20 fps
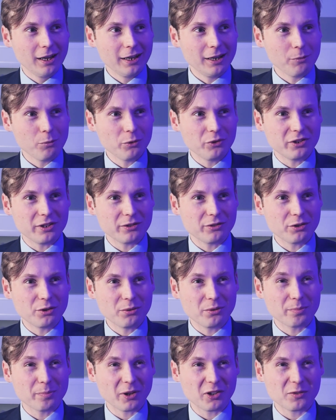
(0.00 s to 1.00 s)
Must
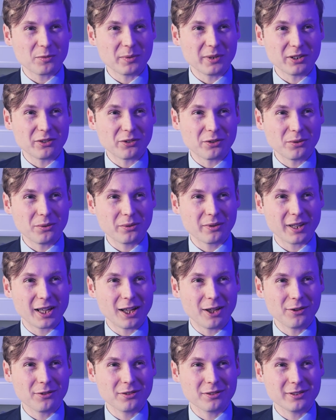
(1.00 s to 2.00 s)
have been
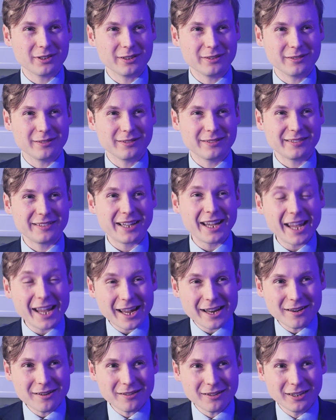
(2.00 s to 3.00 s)

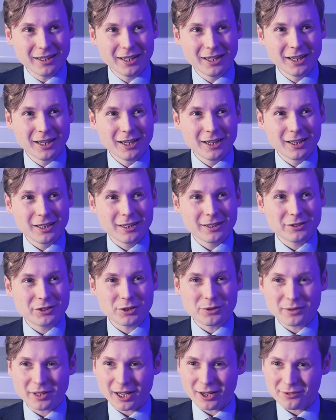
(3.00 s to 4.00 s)
2010,
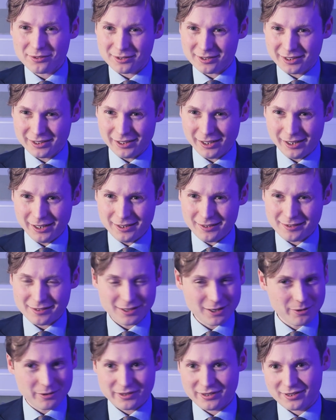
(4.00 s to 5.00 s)
2009.
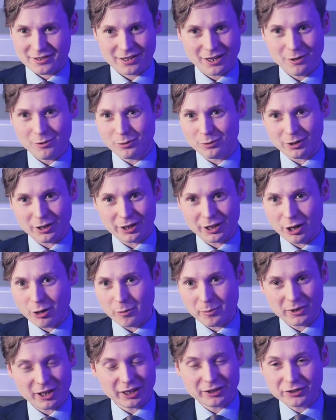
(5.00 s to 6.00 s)
So it's so long ago. I
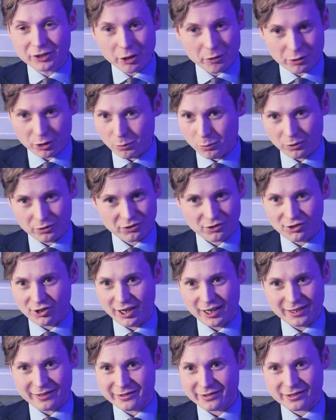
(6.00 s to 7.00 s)
mean, I don't know what's
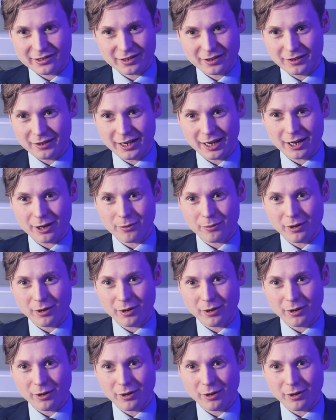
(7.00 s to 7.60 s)
changed now.